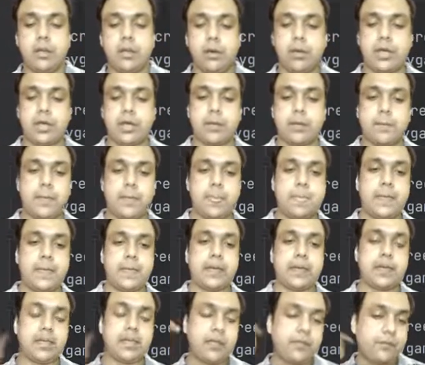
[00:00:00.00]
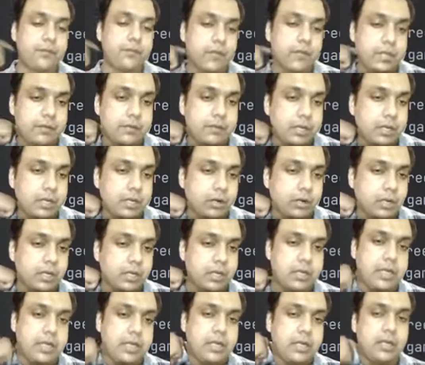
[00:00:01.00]
Okay, then if event
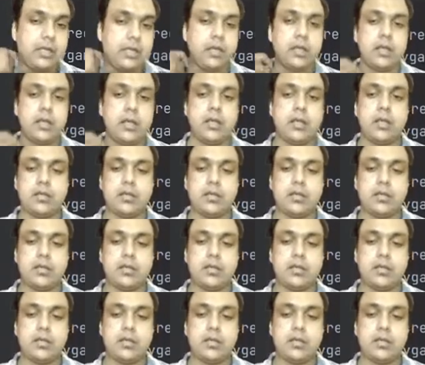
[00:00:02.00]
dot key